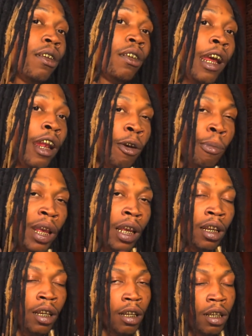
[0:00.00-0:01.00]
Shout out
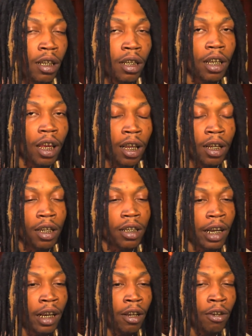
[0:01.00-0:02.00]
Bay, Kay,
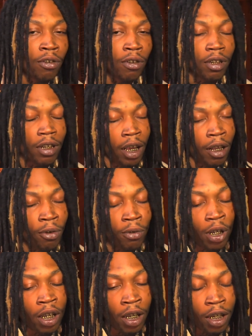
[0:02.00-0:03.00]
shout out Kayla
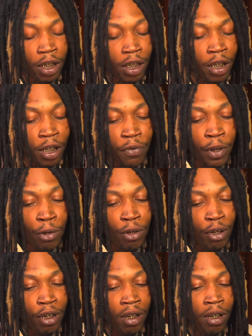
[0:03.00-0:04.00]
Red. She just found
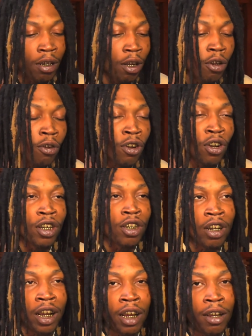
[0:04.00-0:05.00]
the uh, old hard
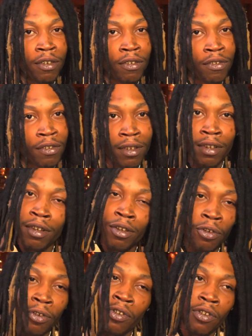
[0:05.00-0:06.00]
drive
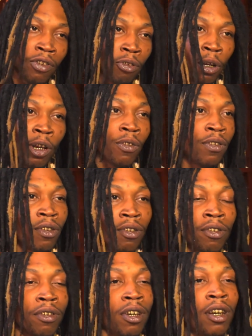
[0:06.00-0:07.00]
with over
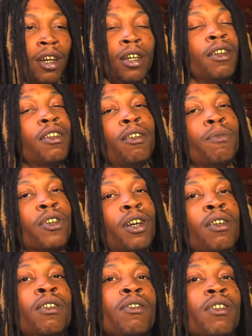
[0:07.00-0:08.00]
hundred some
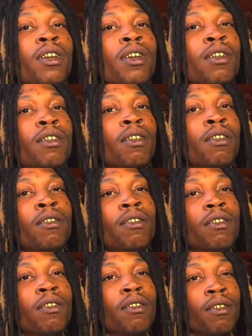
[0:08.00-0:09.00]
songs in it. So
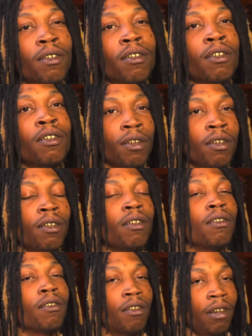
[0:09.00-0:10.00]

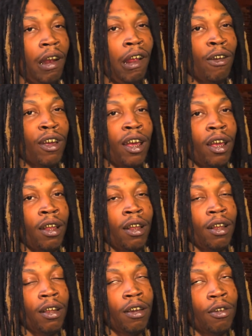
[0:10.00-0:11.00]
shout out Kayla,
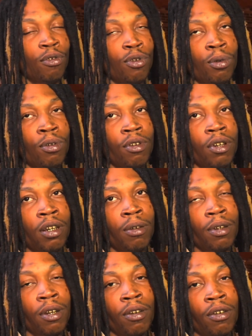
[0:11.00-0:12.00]
Two
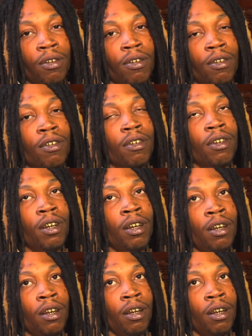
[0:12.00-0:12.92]
Cribs. So yeah.